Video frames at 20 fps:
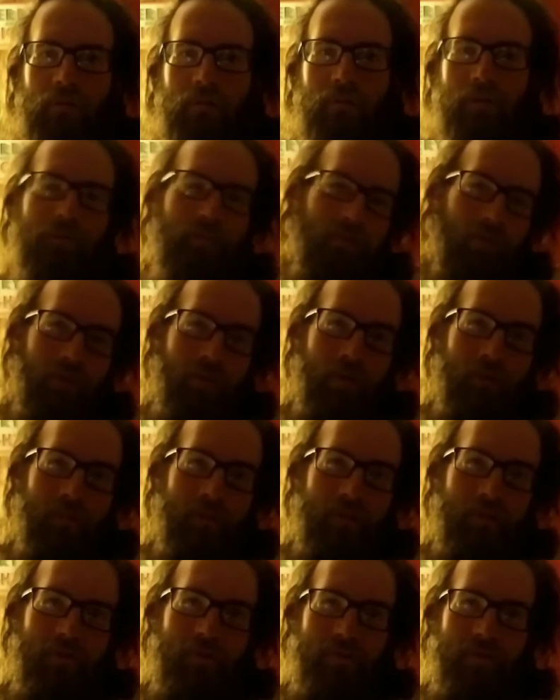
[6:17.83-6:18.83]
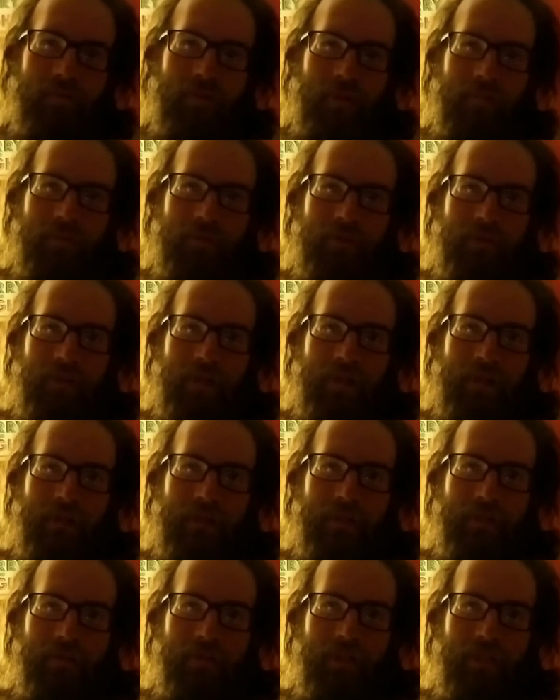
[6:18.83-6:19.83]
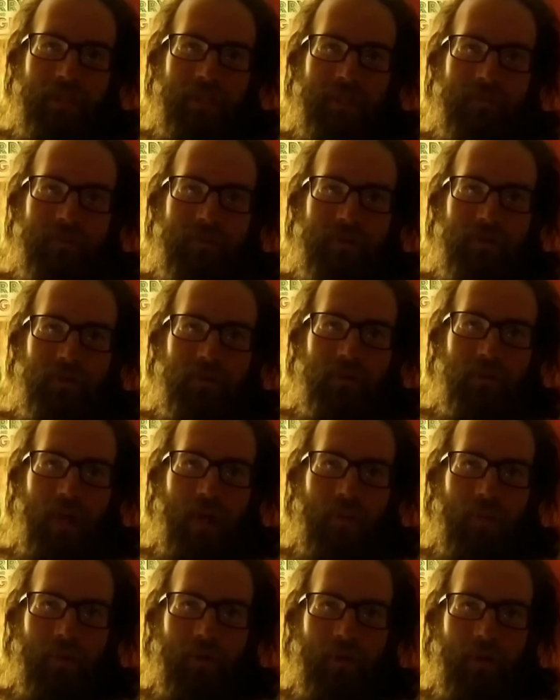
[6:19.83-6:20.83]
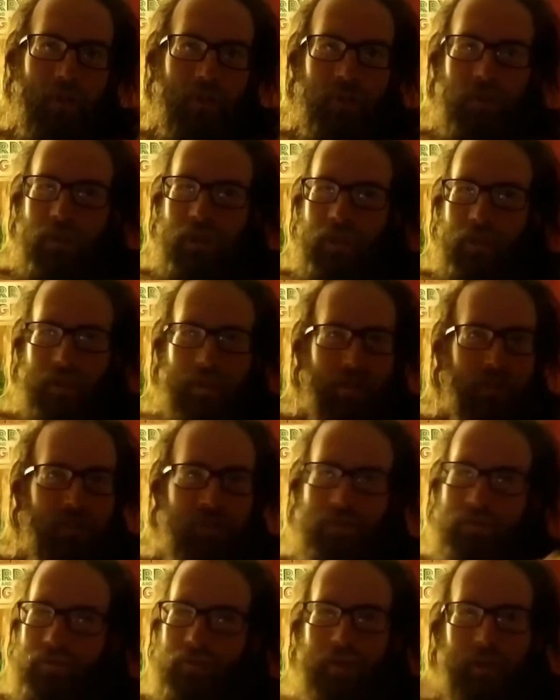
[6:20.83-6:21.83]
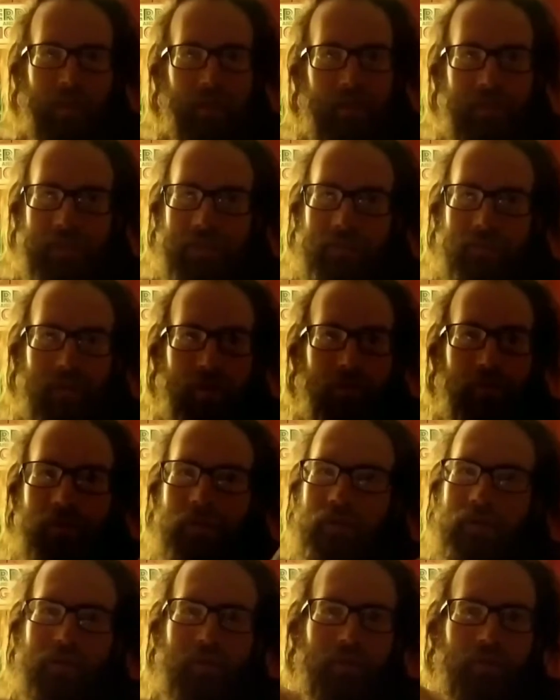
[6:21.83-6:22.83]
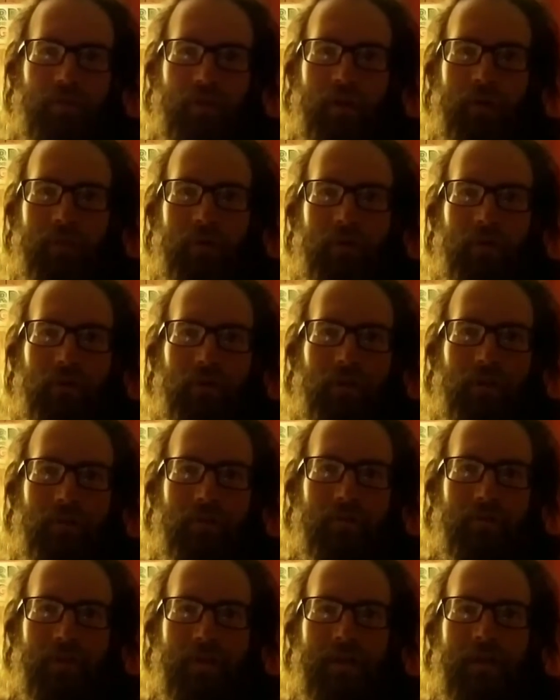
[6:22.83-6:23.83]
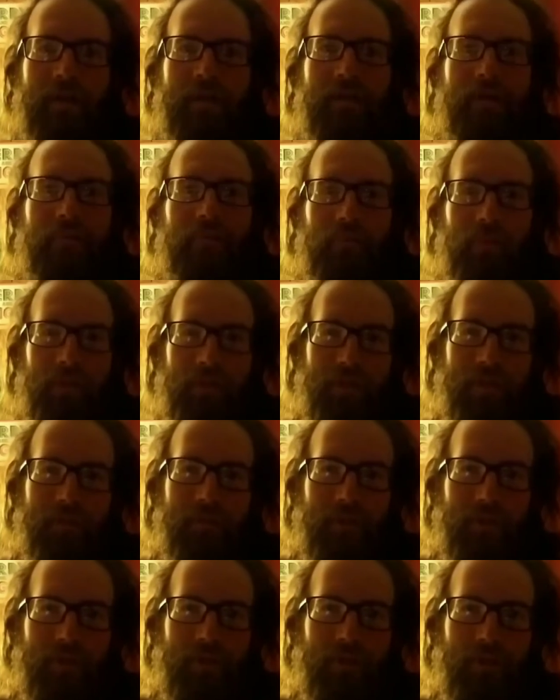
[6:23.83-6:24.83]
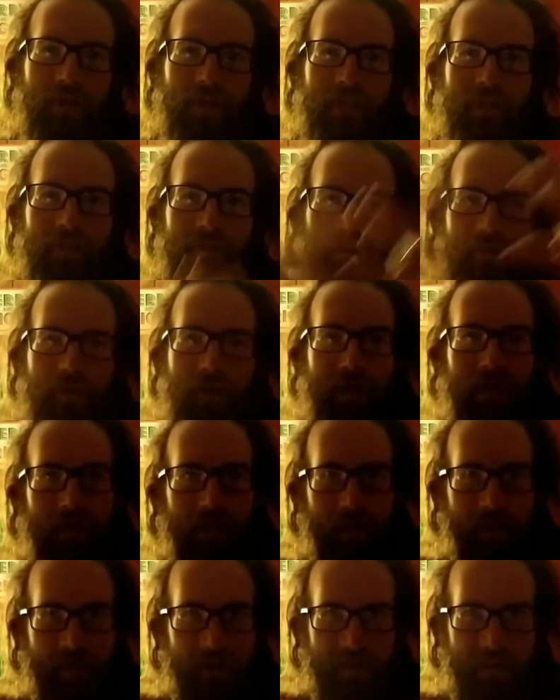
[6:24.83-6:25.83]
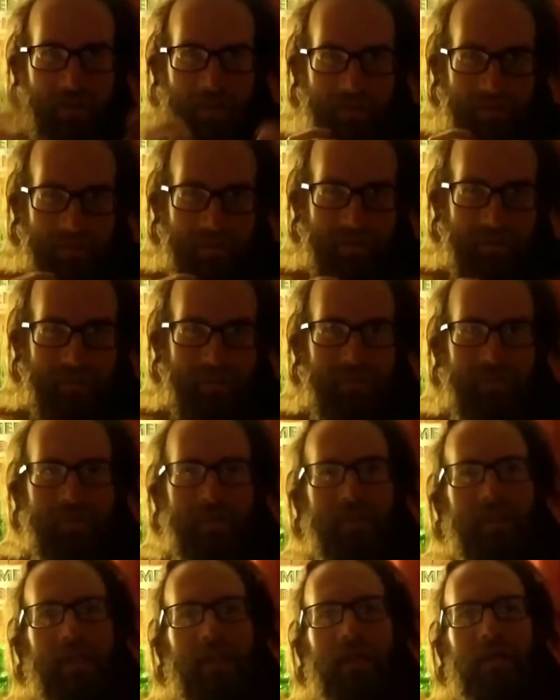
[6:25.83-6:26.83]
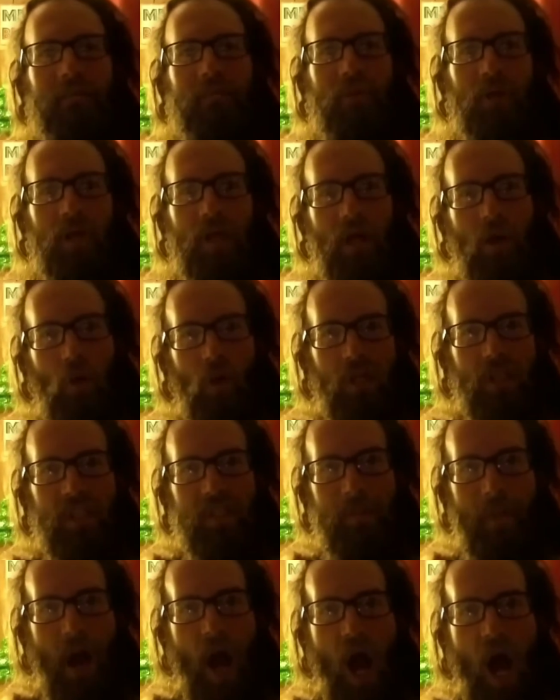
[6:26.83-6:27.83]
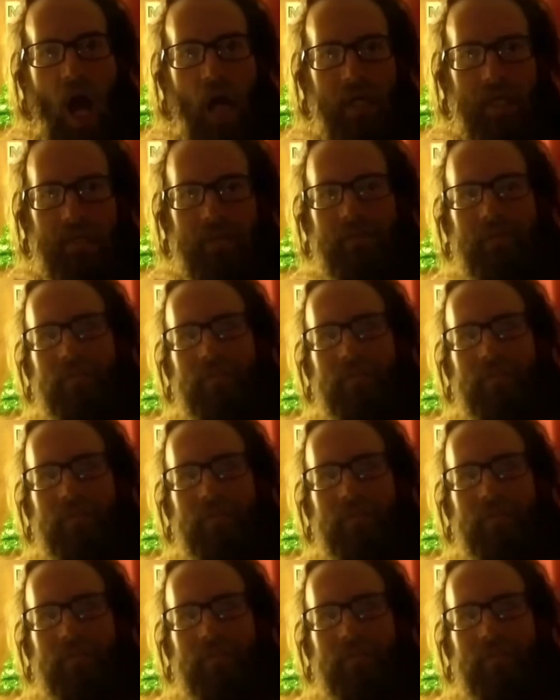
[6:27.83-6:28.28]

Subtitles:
If you're like me, though, sometimes you kind of get crazy with loose paper, and you're just writing ideas, whatever you can grab a hold of. But just be sure that you collect all those and put it in one spot.